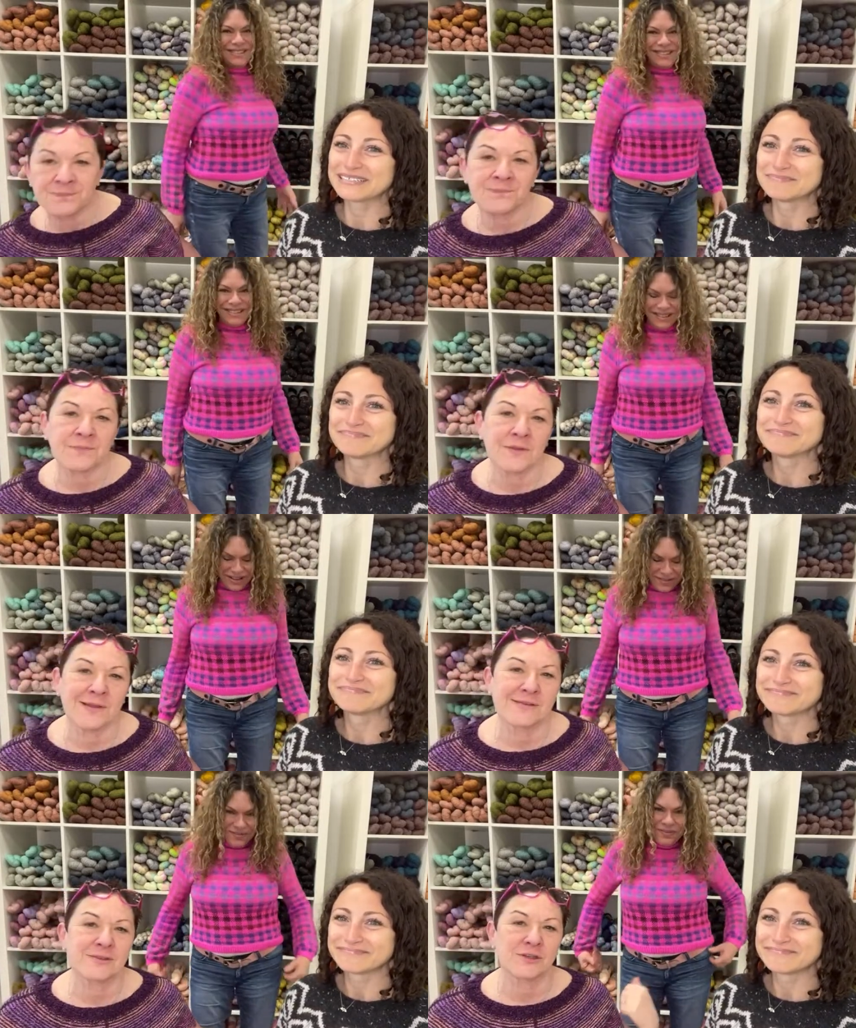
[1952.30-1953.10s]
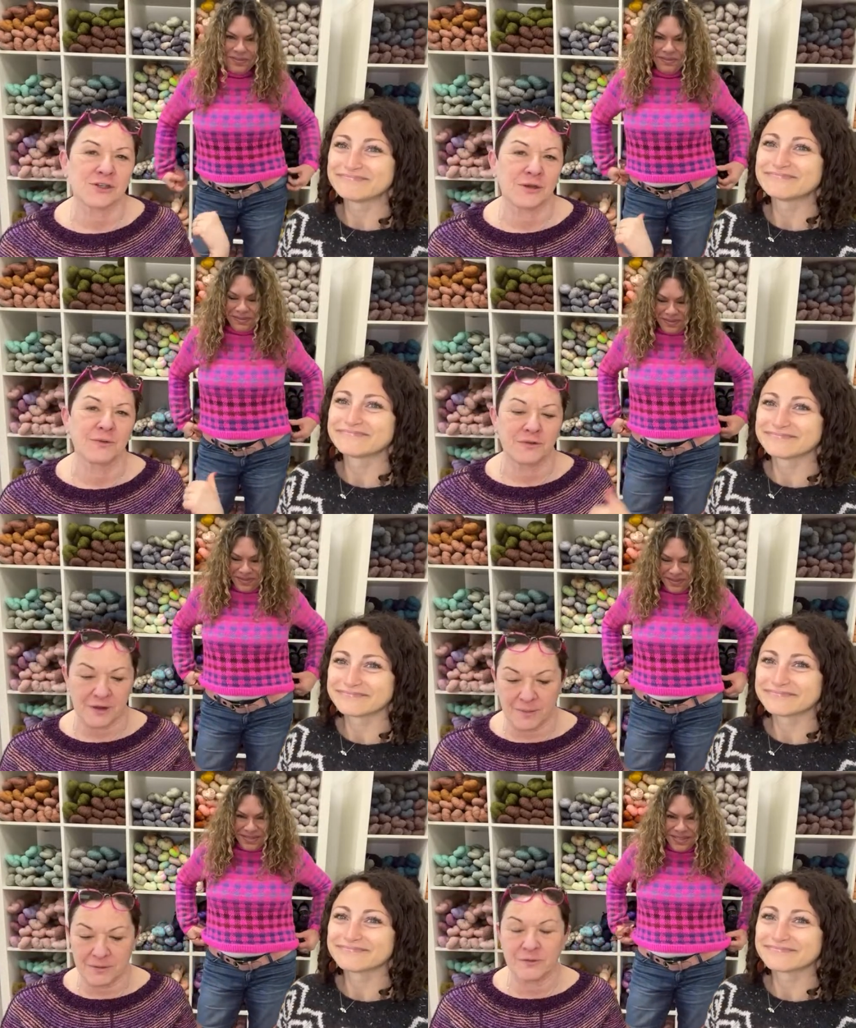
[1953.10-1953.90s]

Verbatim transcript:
Speaker 1: Mm -hmm. This is the showstopper,